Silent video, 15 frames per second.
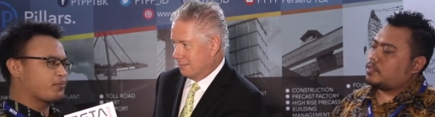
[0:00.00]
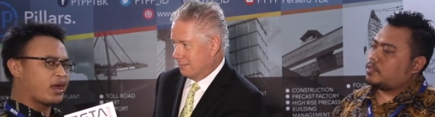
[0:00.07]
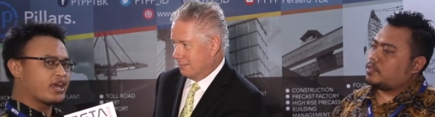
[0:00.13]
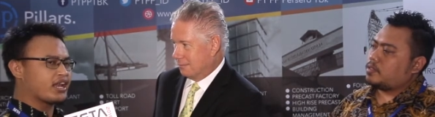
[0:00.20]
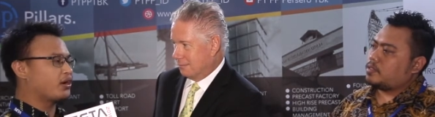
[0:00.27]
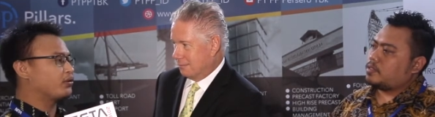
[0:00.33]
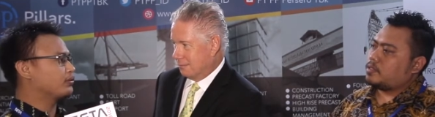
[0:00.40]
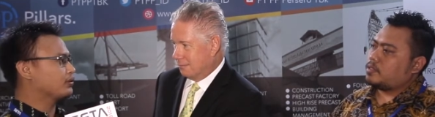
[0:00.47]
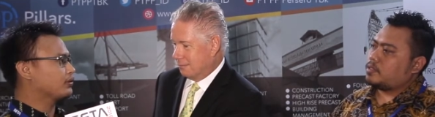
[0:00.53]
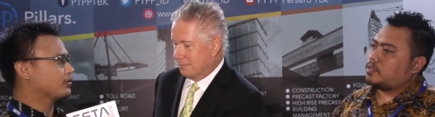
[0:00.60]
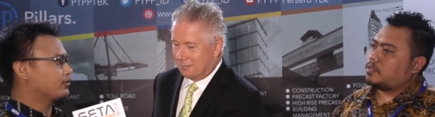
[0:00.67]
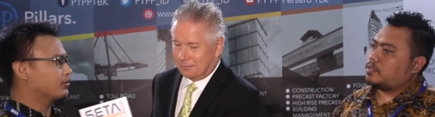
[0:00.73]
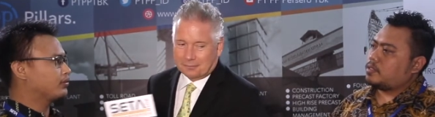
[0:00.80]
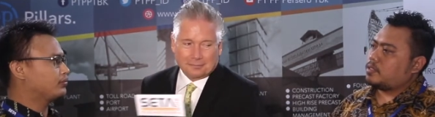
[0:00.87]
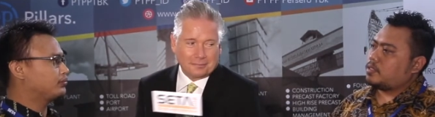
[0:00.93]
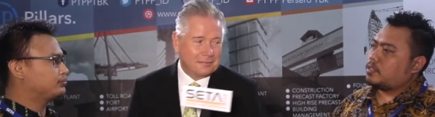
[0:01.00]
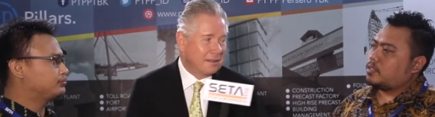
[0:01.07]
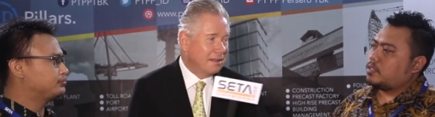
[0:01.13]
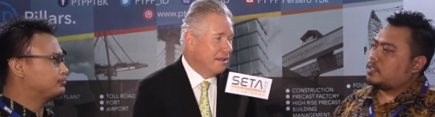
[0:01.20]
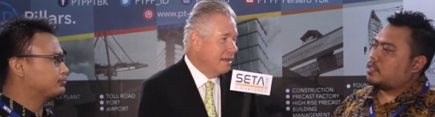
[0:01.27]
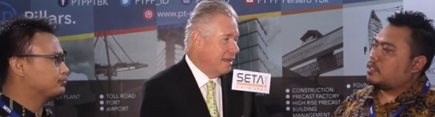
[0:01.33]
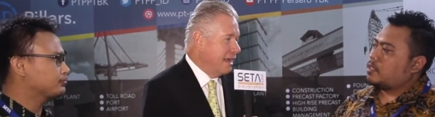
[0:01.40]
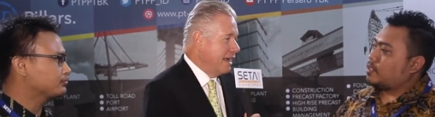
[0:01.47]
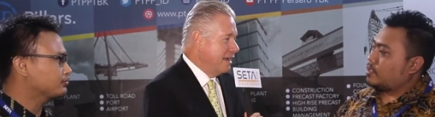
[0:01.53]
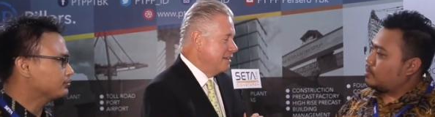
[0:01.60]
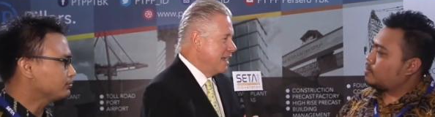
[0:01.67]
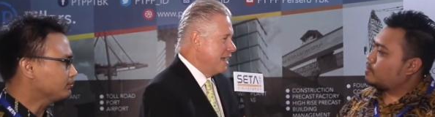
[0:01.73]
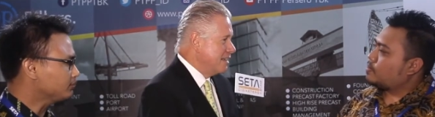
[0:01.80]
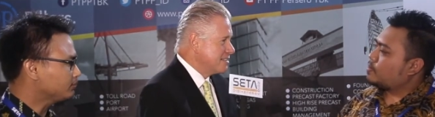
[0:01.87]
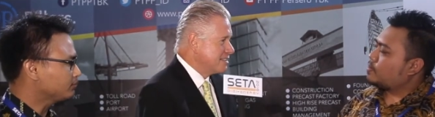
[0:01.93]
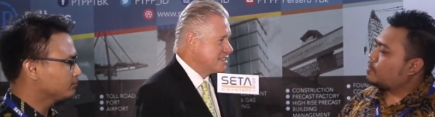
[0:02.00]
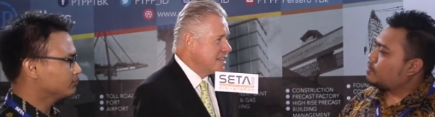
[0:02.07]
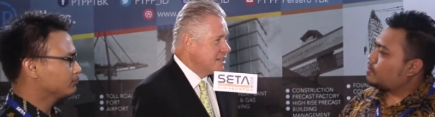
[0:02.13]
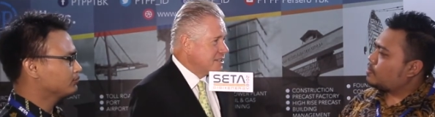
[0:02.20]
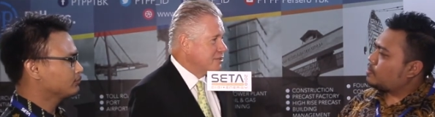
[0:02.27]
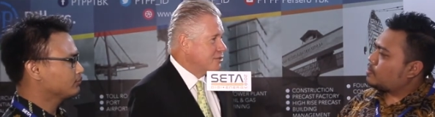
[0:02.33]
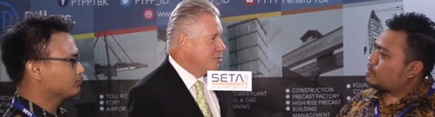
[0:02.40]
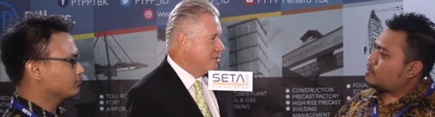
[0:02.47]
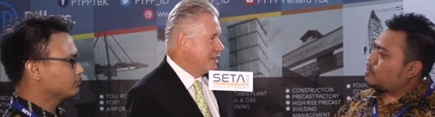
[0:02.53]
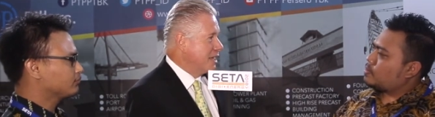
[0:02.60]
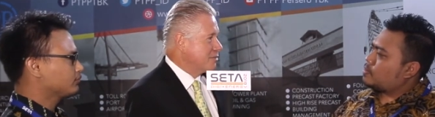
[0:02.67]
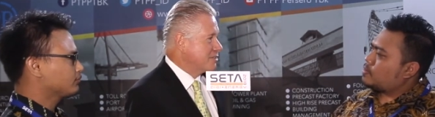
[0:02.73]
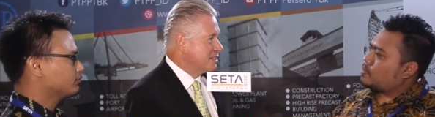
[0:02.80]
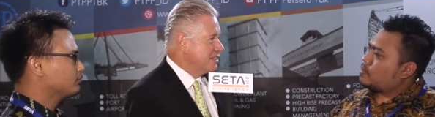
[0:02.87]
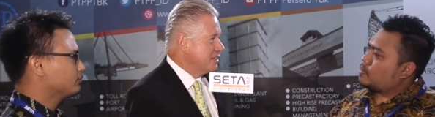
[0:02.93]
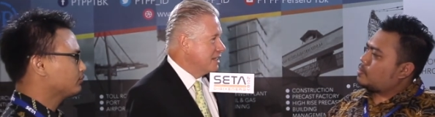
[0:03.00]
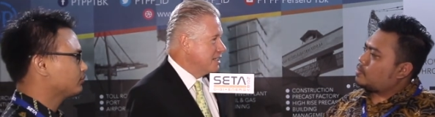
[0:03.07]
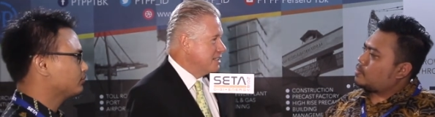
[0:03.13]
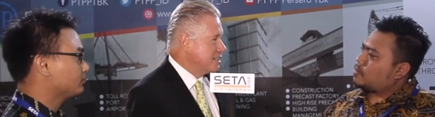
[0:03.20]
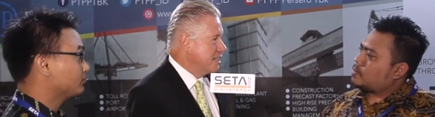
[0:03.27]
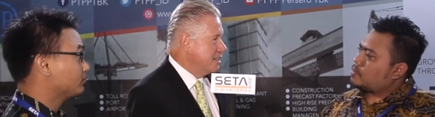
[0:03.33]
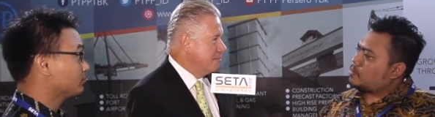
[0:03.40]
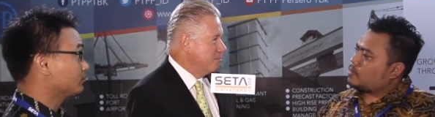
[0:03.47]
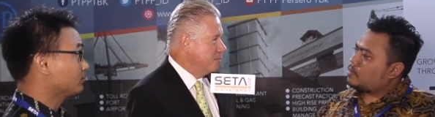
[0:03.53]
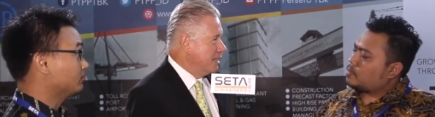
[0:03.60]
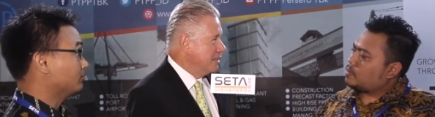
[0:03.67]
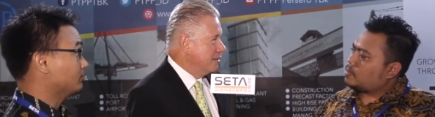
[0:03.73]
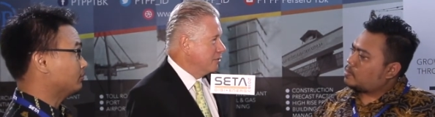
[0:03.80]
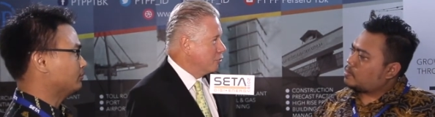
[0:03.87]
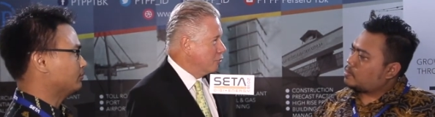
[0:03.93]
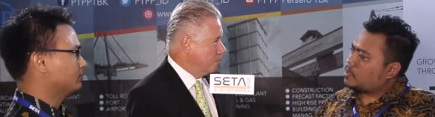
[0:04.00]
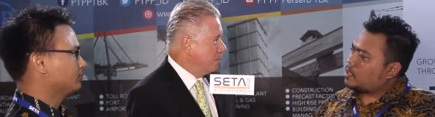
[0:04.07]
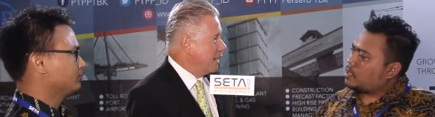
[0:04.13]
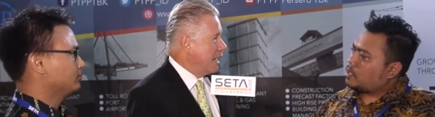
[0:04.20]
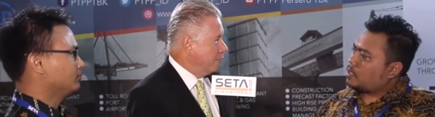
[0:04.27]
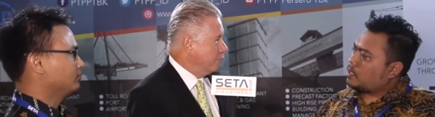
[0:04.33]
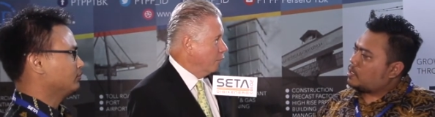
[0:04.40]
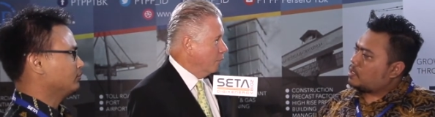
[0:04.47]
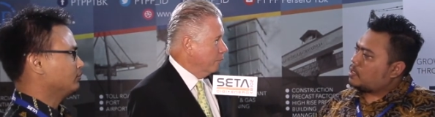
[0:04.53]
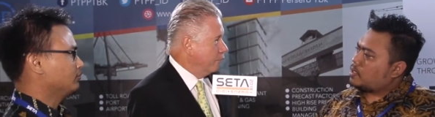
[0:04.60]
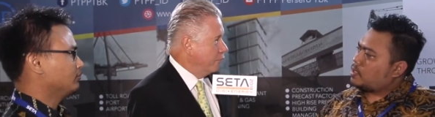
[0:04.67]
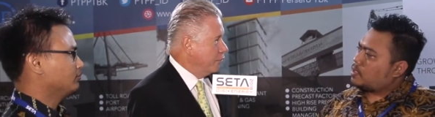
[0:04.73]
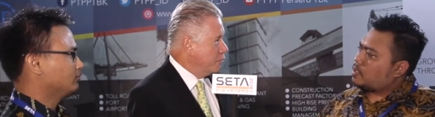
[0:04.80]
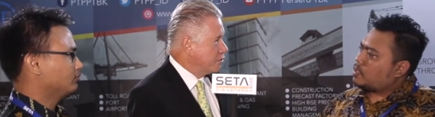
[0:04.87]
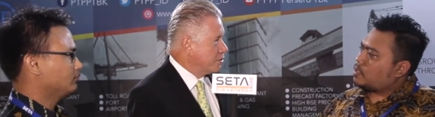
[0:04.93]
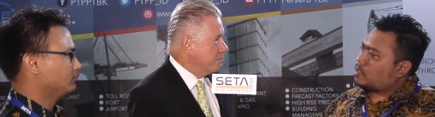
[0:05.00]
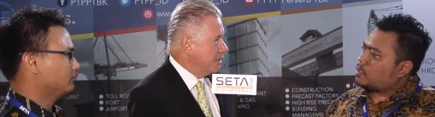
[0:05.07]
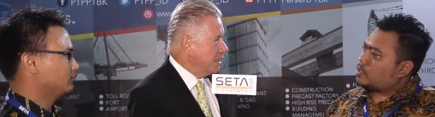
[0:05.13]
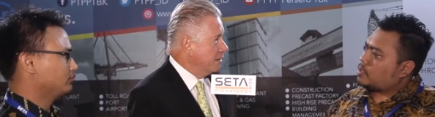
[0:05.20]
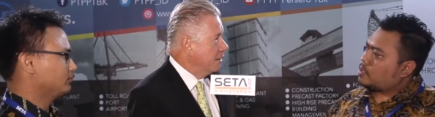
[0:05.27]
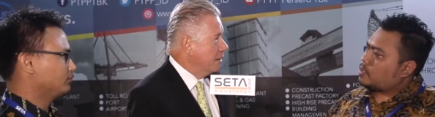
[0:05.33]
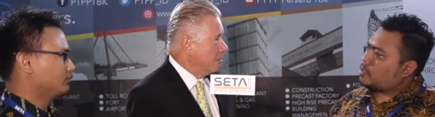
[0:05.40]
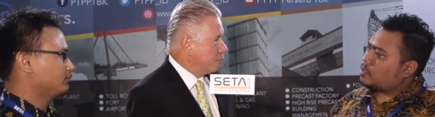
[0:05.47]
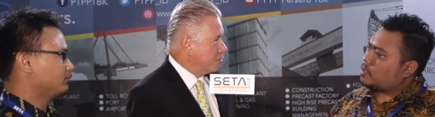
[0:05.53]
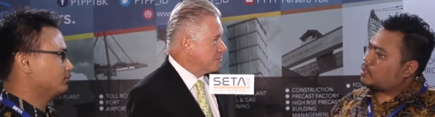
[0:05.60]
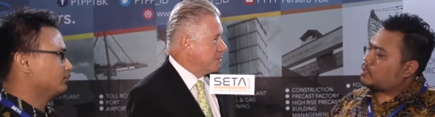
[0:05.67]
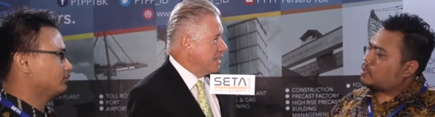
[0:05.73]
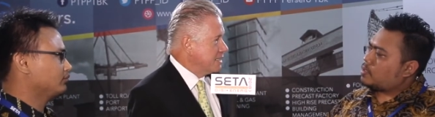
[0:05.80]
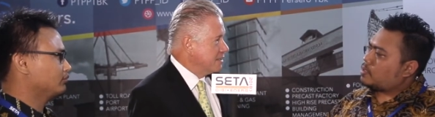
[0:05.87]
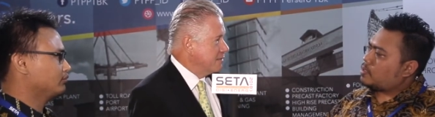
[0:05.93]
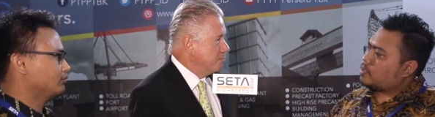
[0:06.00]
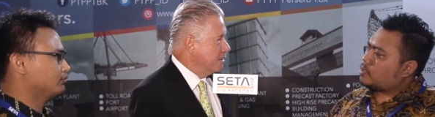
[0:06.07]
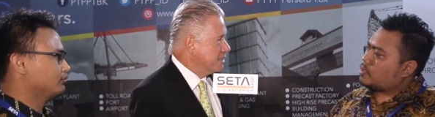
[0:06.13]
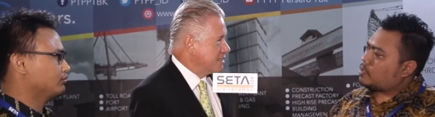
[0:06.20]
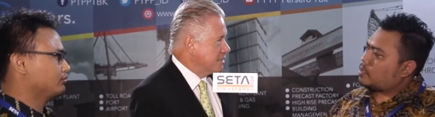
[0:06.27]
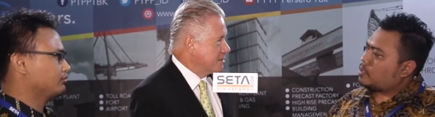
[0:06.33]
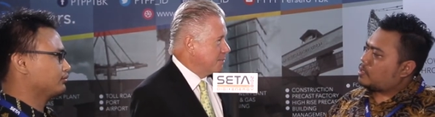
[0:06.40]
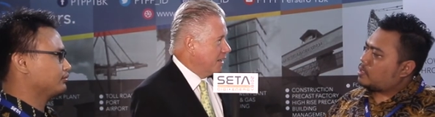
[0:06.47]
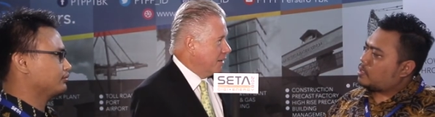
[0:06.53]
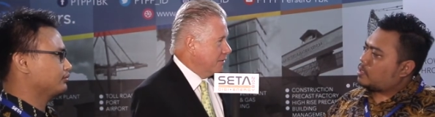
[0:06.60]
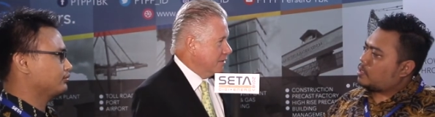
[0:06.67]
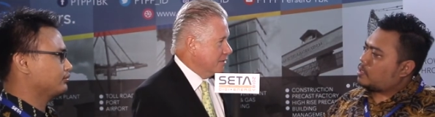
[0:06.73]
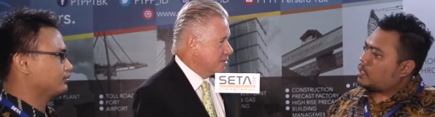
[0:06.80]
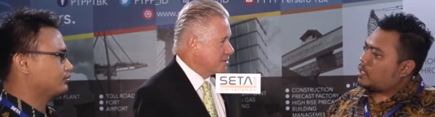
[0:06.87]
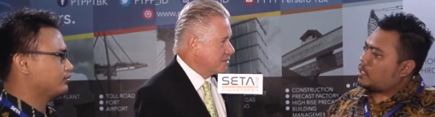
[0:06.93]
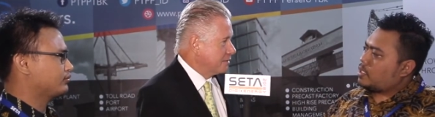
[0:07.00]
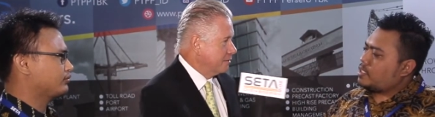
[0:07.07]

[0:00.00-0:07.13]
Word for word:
Speaker 1: by now.
Speaker 2: And has SETA 2018 been a good platform for you to meet prospective business partners?